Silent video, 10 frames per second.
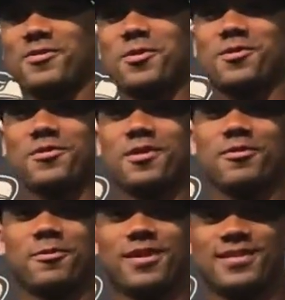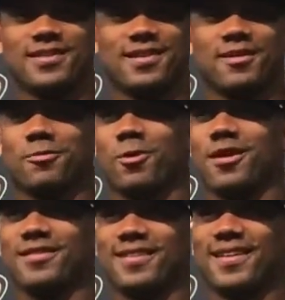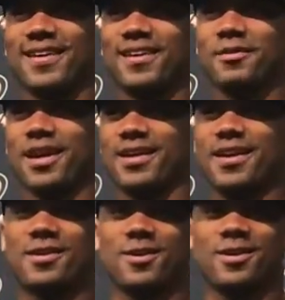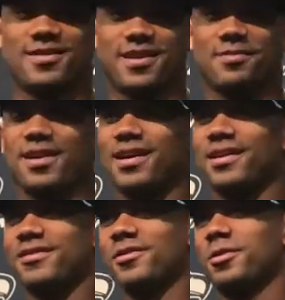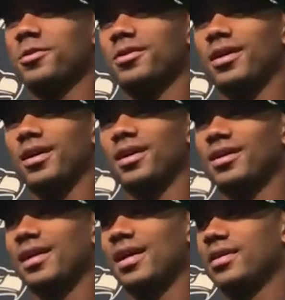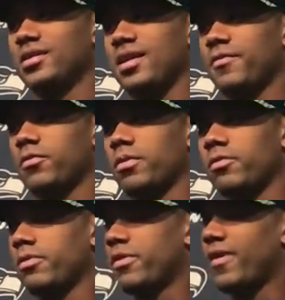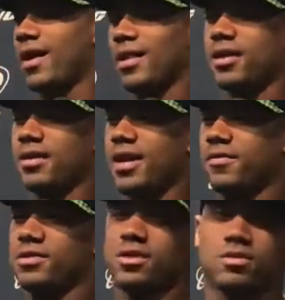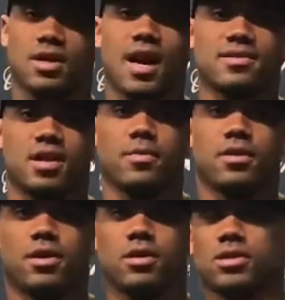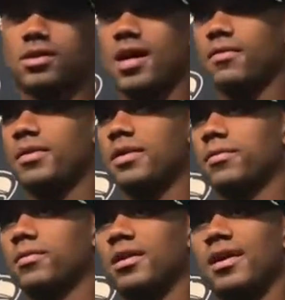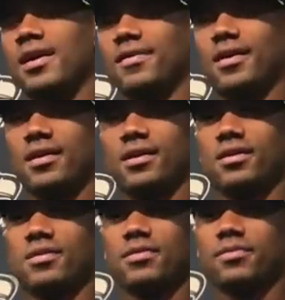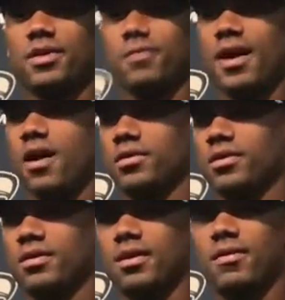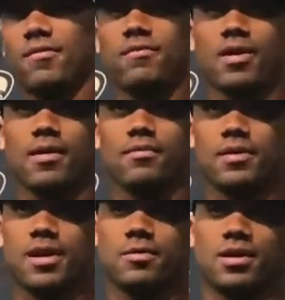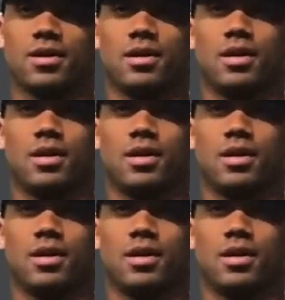a few, a few different reasons. I think one, uh, we got Keenan on our team. Two, uh, just have we, we've had a lot of the Navy SEALs guys come in here. Just a lot of the people that you get to be around, and I've got, been able to